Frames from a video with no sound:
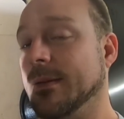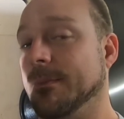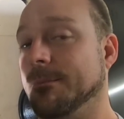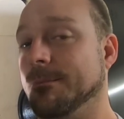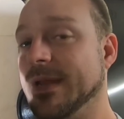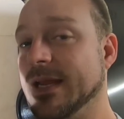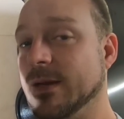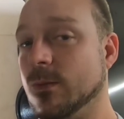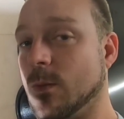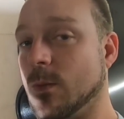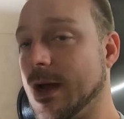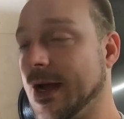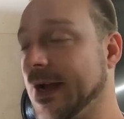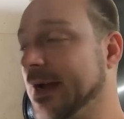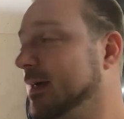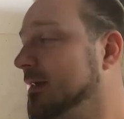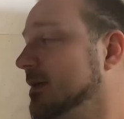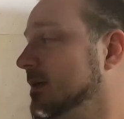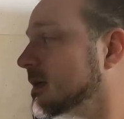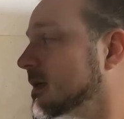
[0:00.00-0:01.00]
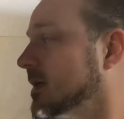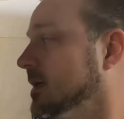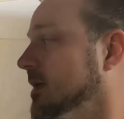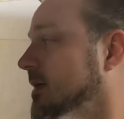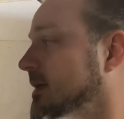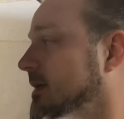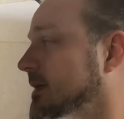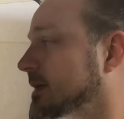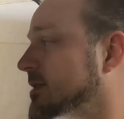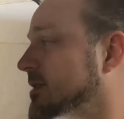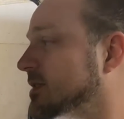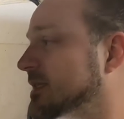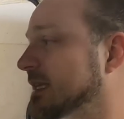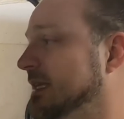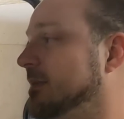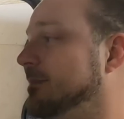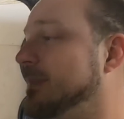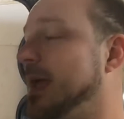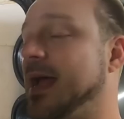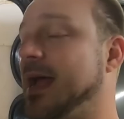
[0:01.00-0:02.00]
Meanwhile, as you see
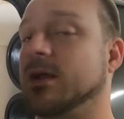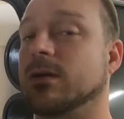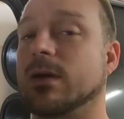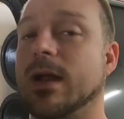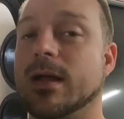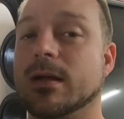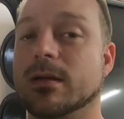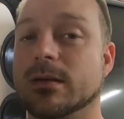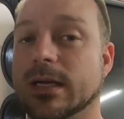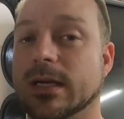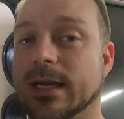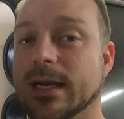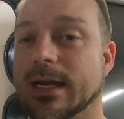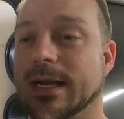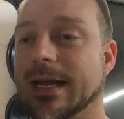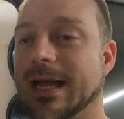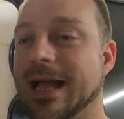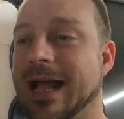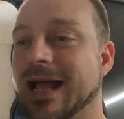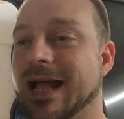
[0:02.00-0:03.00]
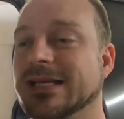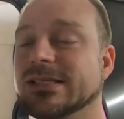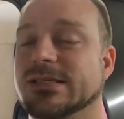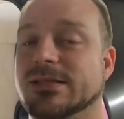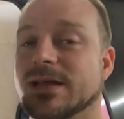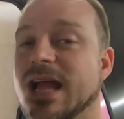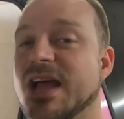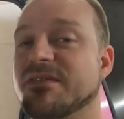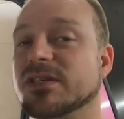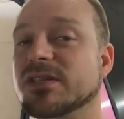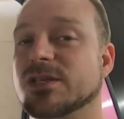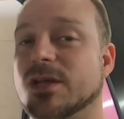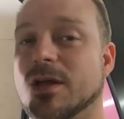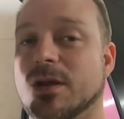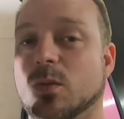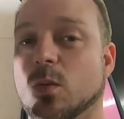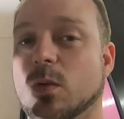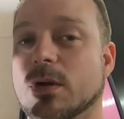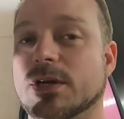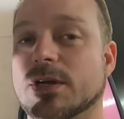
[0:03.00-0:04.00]
in the background, I still have a
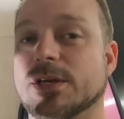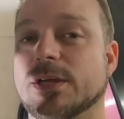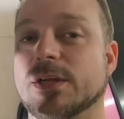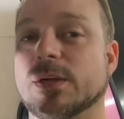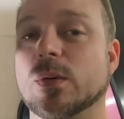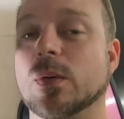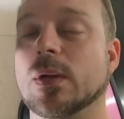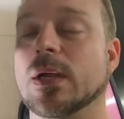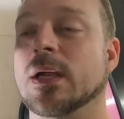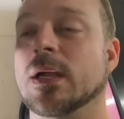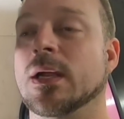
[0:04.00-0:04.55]
ton of work to do.